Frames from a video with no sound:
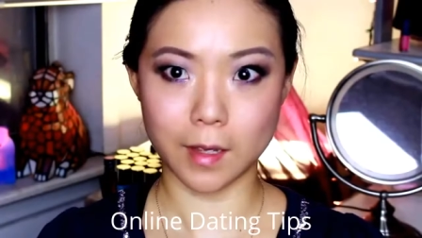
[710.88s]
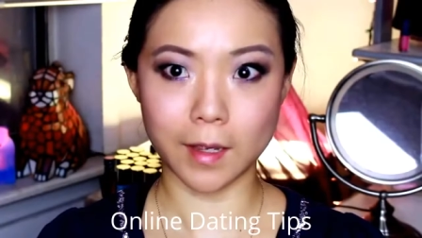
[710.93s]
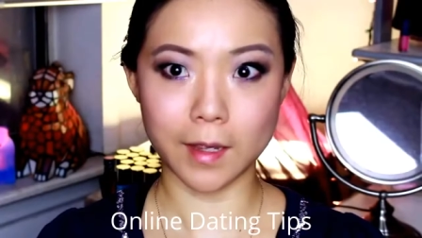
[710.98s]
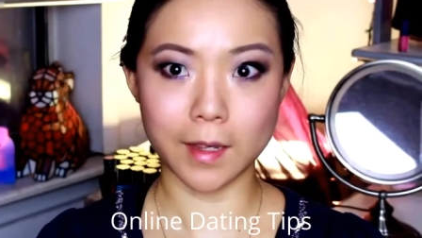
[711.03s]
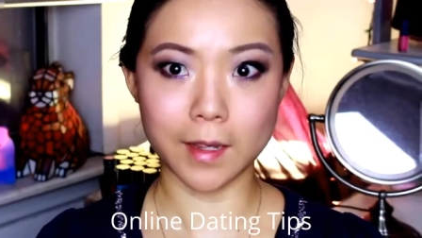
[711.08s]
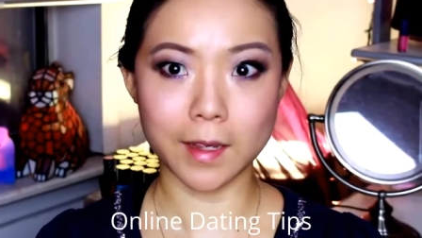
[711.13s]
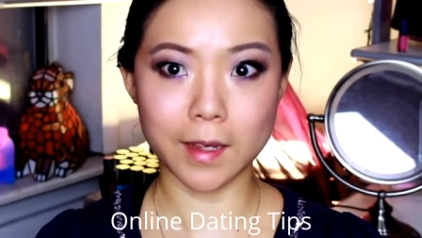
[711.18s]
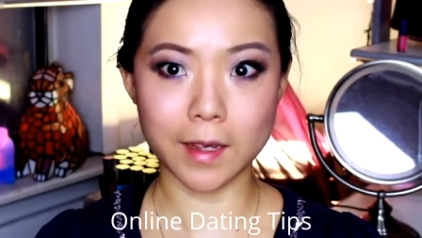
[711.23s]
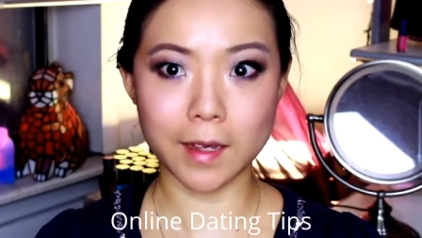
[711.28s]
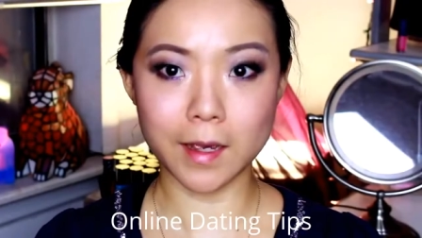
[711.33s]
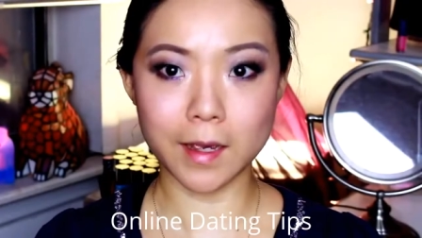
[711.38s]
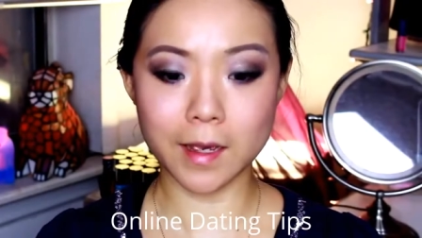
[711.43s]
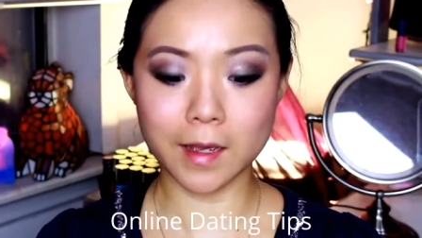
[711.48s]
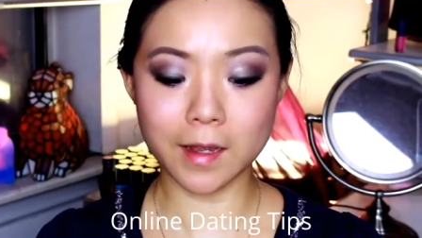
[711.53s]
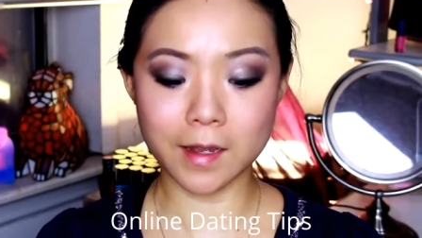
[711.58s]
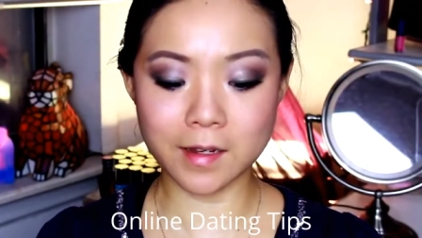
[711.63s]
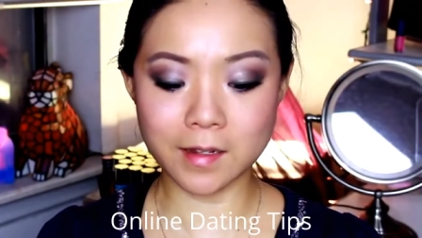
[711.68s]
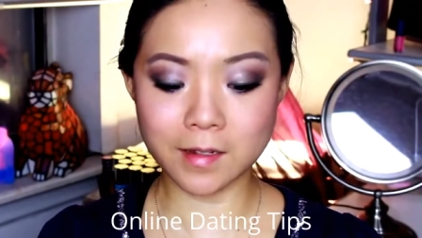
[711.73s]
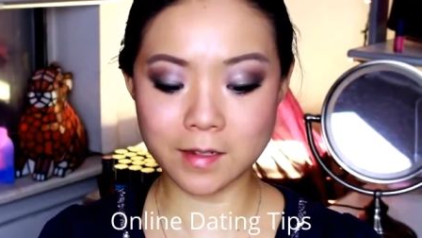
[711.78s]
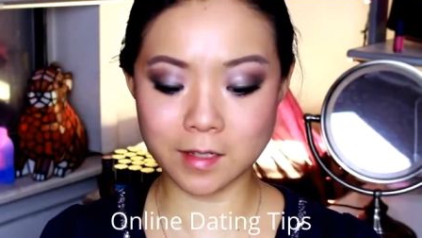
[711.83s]

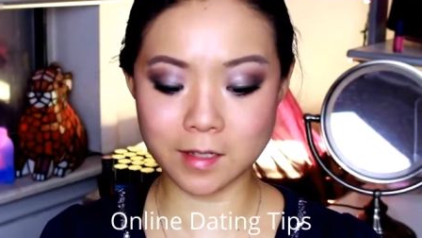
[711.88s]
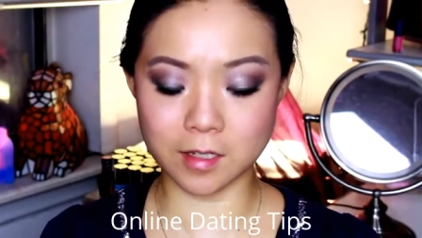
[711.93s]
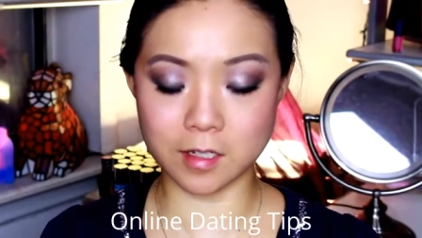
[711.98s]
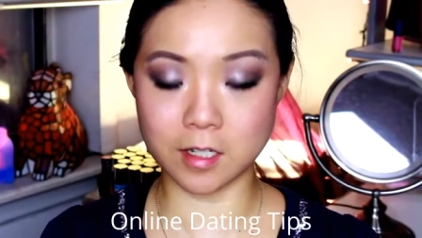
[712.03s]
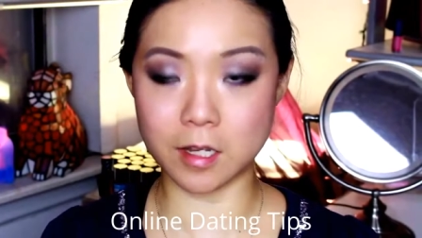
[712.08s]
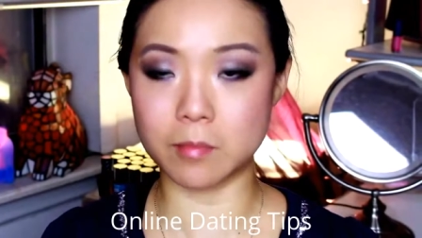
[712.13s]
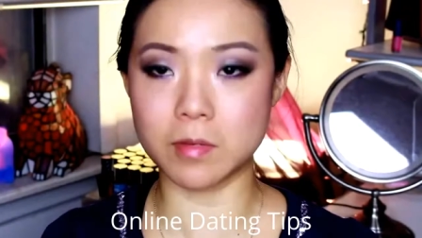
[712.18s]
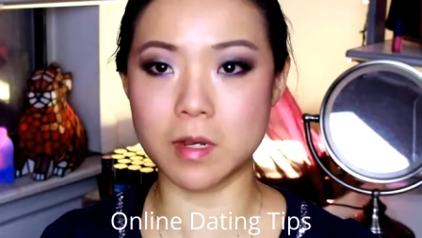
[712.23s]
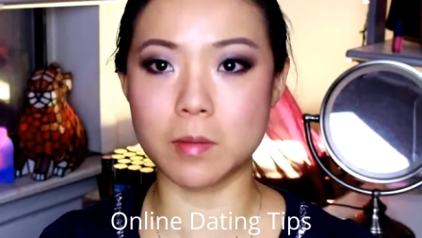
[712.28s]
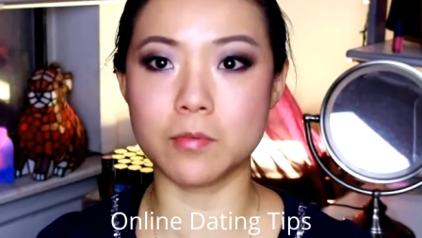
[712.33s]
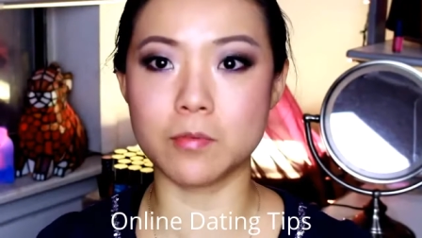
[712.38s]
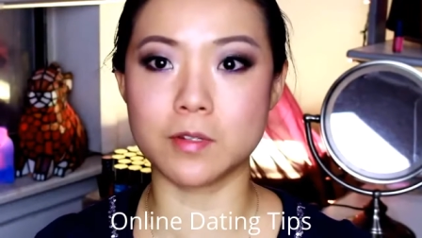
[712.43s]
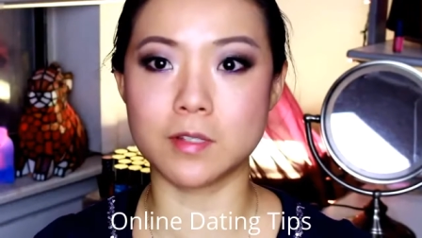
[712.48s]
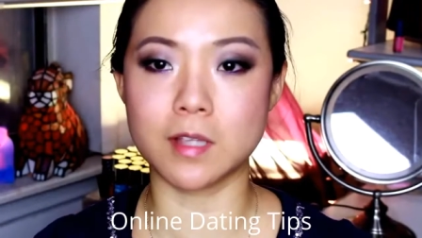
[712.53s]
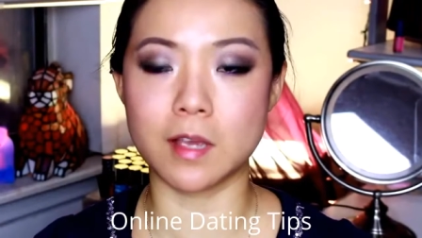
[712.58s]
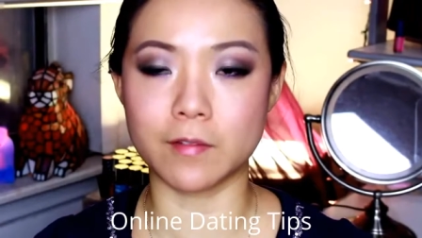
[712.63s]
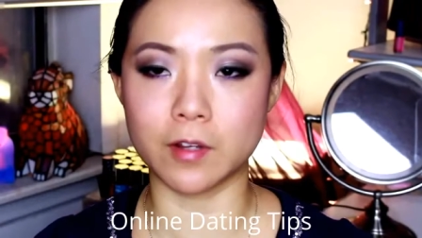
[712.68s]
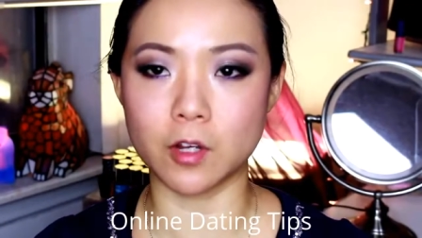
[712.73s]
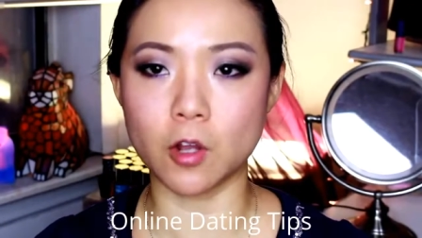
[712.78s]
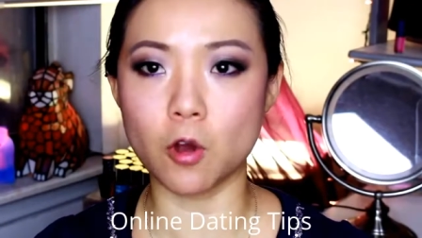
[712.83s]
And tip number
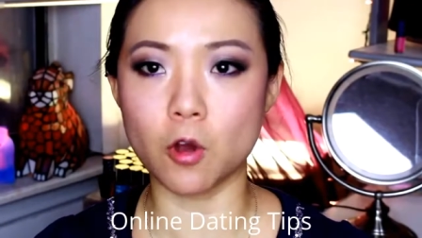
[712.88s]
7.